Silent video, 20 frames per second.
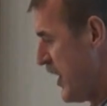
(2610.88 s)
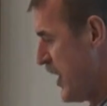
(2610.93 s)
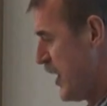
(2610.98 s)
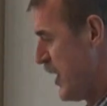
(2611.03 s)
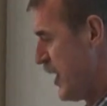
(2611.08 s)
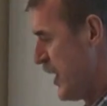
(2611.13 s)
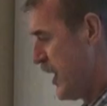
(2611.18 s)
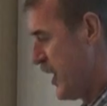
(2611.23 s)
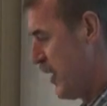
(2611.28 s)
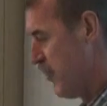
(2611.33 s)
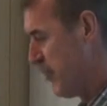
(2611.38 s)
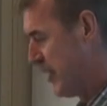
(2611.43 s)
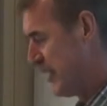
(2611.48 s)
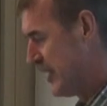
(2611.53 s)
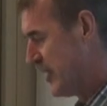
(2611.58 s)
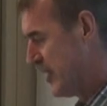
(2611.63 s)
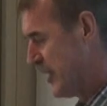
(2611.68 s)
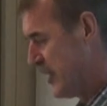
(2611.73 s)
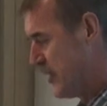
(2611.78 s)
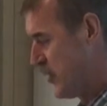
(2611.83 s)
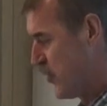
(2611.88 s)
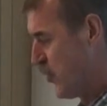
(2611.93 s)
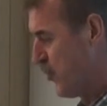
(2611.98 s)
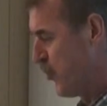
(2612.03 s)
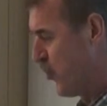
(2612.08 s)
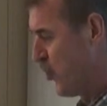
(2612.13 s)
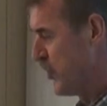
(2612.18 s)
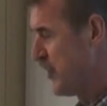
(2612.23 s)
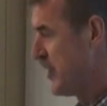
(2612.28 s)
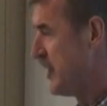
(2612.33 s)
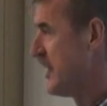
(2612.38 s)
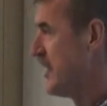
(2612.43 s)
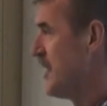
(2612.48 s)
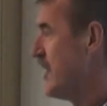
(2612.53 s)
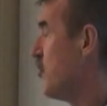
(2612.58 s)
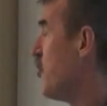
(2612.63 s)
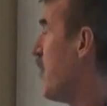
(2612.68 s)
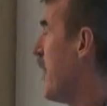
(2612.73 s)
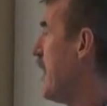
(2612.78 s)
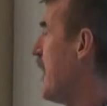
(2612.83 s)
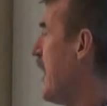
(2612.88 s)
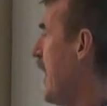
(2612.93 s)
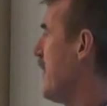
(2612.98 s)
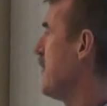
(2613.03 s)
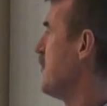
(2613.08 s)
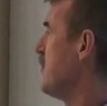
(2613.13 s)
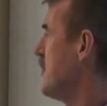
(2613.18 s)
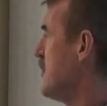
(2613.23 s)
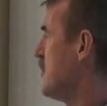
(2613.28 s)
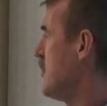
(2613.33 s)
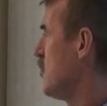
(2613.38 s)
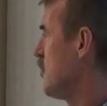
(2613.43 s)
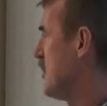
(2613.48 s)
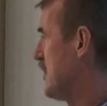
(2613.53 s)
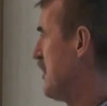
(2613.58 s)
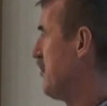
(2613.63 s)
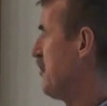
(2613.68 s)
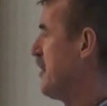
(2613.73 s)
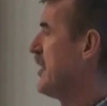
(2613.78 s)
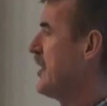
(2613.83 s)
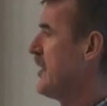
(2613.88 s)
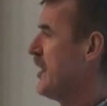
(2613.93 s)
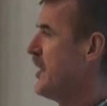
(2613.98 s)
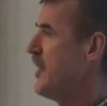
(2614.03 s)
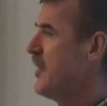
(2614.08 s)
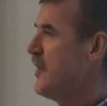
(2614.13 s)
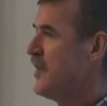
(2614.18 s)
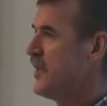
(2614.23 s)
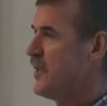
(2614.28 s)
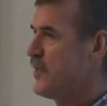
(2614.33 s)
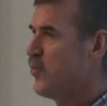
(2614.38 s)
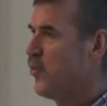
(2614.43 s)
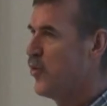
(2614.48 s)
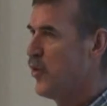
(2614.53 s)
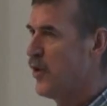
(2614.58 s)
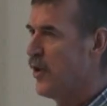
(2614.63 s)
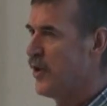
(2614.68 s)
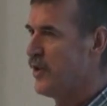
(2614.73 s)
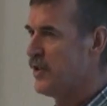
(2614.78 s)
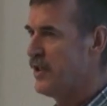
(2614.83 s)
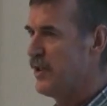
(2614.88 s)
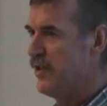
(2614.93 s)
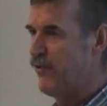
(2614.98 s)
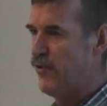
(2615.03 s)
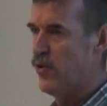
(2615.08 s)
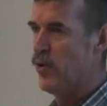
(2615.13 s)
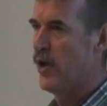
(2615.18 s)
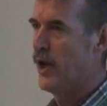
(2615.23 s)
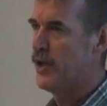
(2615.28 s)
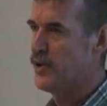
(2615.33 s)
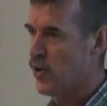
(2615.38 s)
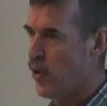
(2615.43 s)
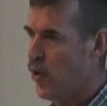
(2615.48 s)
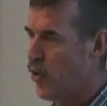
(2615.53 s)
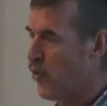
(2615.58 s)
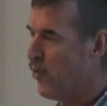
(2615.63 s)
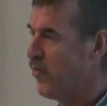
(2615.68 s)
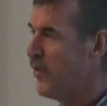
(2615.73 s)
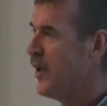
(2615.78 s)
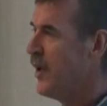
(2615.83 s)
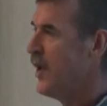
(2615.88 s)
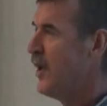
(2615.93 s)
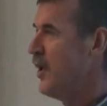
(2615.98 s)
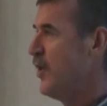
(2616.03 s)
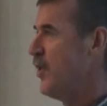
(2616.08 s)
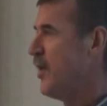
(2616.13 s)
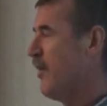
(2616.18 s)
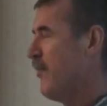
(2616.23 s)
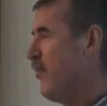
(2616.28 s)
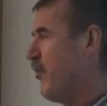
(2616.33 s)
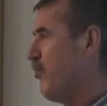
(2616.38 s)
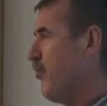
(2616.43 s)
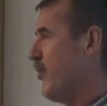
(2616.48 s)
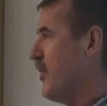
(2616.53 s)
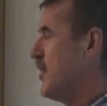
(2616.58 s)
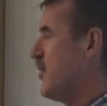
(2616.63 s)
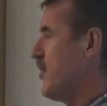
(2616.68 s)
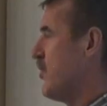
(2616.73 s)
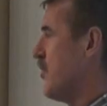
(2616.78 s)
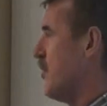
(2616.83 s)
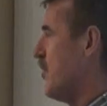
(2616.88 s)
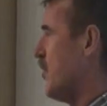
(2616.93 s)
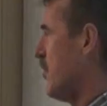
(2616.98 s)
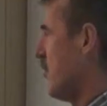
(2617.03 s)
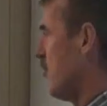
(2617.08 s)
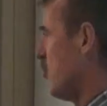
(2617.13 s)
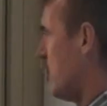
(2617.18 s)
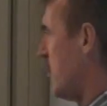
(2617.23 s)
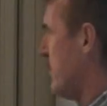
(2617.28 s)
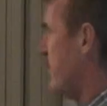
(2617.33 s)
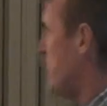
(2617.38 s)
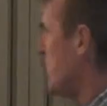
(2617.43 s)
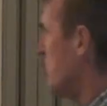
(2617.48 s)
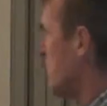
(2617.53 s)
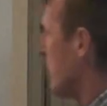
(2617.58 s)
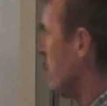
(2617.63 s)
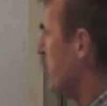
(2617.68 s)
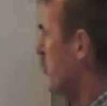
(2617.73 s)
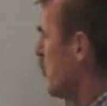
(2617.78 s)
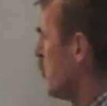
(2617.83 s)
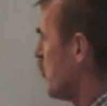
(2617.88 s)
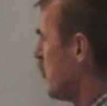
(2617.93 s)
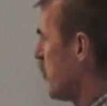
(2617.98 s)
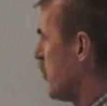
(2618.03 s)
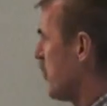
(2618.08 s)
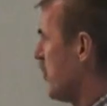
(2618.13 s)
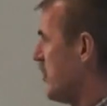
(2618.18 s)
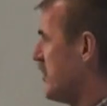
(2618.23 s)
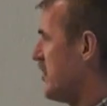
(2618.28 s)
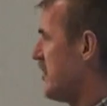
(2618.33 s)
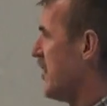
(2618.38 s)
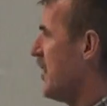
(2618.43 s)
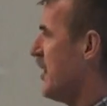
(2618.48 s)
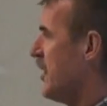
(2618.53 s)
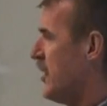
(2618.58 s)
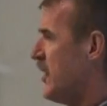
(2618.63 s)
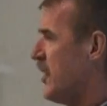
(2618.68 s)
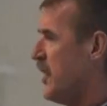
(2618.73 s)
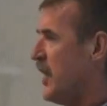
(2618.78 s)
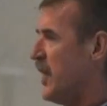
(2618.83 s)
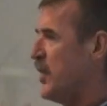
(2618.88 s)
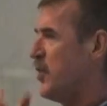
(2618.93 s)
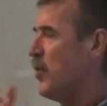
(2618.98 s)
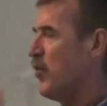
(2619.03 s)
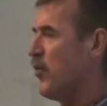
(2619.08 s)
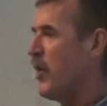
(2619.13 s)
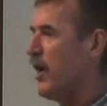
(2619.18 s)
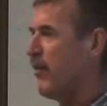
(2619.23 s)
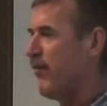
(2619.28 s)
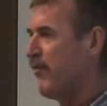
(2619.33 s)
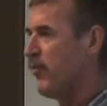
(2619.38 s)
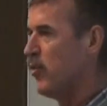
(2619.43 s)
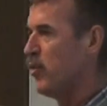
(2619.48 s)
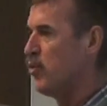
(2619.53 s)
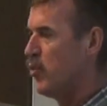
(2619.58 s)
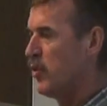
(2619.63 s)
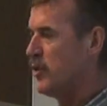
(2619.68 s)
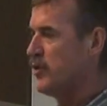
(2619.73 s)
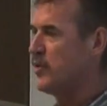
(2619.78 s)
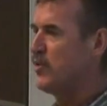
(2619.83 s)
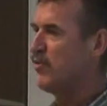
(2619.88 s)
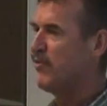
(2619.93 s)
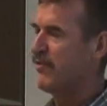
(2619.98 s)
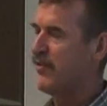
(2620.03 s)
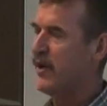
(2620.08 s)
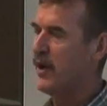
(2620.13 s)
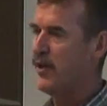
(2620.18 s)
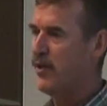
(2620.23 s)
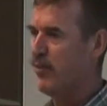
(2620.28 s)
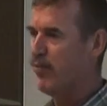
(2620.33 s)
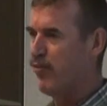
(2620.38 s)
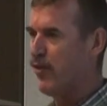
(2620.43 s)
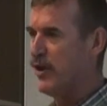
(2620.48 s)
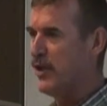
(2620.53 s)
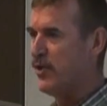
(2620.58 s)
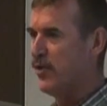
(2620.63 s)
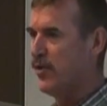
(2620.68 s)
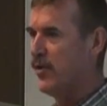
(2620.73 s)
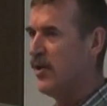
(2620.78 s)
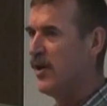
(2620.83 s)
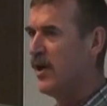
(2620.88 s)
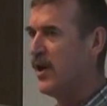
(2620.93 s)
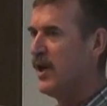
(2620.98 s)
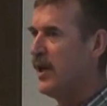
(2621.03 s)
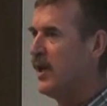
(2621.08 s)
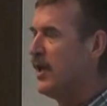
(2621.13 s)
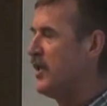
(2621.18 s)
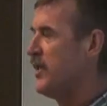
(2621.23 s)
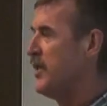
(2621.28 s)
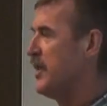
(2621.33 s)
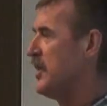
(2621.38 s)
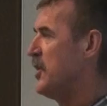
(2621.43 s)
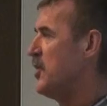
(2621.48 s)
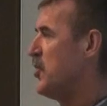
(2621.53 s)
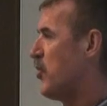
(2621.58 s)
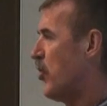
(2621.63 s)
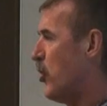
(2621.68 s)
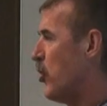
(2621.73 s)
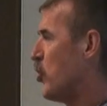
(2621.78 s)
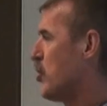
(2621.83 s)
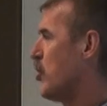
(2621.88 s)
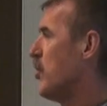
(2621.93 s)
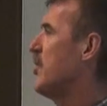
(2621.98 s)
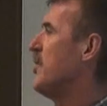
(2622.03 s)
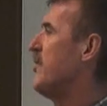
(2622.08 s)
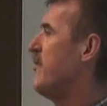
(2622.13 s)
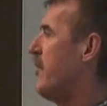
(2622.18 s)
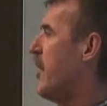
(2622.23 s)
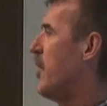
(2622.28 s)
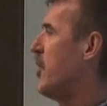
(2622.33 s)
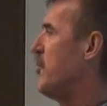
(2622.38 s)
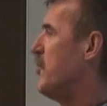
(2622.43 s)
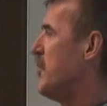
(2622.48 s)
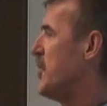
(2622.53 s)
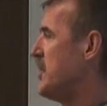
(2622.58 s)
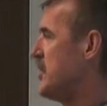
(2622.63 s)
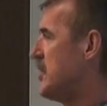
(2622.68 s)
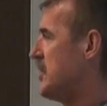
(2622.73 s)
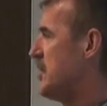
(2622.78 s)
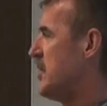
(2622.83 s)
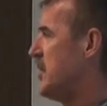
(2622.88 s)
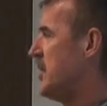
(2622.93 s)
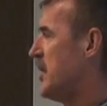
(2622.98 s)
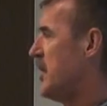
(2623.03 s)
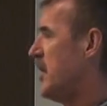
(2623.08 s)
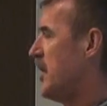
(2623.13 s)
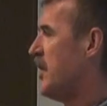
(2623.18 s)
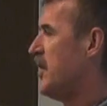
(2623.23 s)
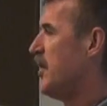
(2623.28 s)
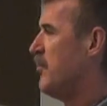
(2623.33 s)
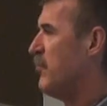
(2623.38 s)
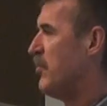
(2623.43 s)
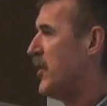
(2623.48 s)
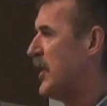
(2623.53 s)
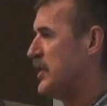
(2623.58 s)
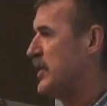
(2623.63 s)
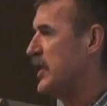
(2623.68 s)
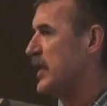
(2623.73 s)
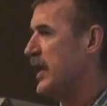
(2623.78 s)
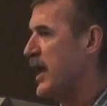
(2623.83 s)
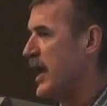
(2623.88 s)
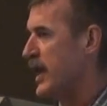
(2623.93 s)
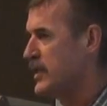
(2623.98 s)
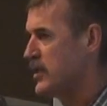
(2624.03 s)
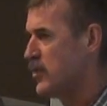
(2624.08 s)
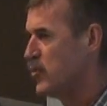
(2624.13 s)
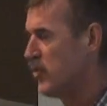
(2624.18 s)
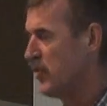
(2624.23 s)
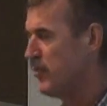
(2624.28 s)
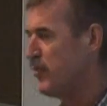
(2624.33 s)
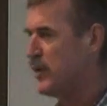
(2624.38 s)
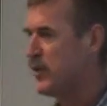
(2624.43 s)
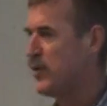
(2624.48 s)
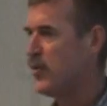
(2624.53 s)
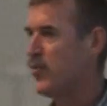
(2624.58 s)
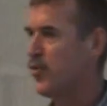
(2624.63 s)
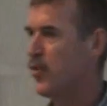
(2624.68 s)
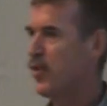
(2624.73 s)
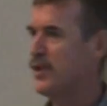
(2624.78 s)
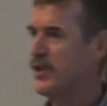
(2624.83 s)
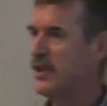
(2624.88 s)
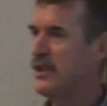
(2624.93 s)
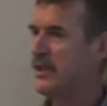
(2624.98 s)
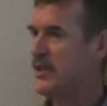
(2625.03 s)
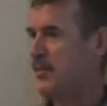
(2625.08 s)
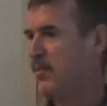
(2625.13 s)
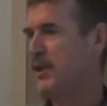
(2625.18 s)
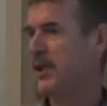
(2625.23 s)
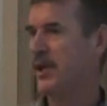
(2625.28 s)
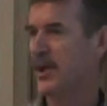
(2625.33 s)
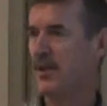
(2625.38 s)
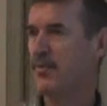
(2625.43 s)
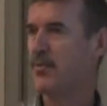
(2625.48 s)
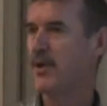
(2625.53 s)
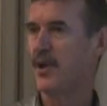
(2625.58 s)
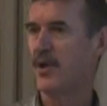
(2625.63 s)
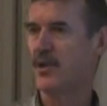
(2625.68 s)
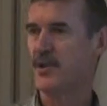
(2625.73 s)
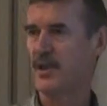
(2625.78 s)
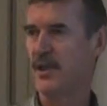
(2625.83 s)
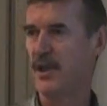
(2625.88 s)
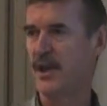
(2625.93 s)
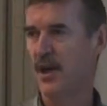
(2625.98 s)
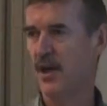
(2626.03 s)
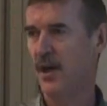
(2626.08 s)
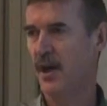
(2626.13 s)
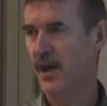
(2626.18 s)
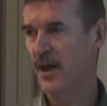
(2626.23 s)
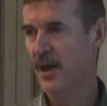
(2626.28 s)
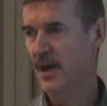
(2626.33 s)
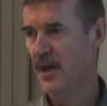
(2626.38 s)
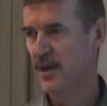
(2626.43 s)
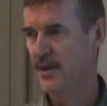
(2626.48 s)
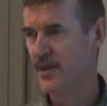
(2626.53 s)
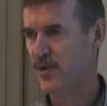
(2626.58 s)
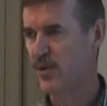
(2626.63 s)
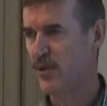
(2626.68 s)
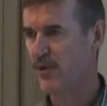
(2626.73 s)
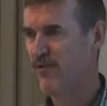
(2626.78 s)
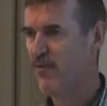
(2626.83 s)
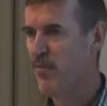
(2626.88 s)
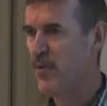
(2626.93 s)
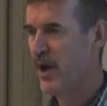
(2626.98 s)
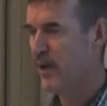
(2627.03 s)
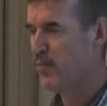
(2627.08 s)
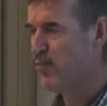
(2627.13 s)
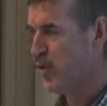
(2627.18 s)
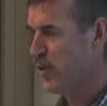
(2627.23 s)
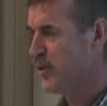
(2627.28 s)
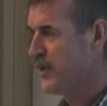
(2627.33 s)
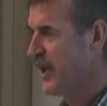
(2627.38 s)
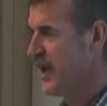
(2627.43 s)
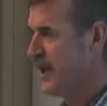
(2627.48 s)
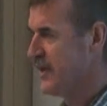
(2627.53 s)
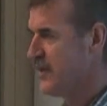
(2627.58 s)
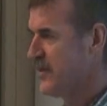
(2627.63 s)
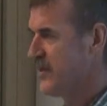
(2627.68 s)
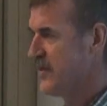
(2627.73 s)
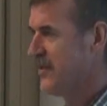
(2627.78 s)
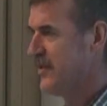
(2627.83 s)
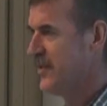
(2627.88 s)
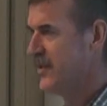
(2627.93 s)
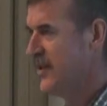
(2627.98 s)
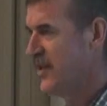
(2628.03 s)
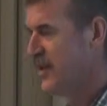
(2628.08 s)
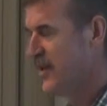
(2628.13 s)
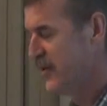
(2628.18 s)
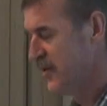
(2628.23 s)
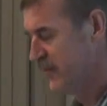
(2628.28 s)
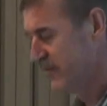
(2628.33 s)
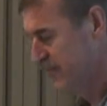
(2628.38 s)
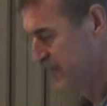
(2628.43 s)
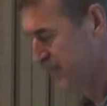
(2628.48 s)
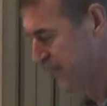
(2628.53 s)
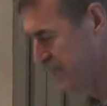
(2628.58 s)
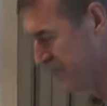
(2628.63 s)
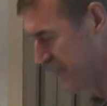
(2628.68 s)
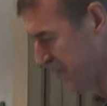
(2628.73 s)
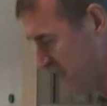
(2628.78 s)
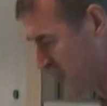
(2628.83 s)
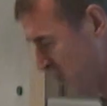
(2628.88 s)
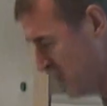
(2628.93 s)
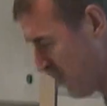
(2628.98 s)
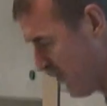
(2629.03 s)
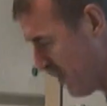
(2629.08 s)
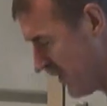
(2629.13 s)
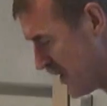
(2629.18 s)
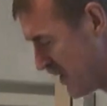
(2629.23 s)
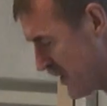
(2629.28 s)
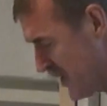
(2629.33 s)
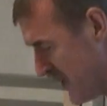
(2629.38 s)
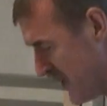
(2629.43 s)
But it is supported in one LAN. So typically this works if you're at home, you have a printer, a few computers, and your iPhone wants to find the printer, then in your local environment, the multicast will be supported typically because they are served by broadcast. So this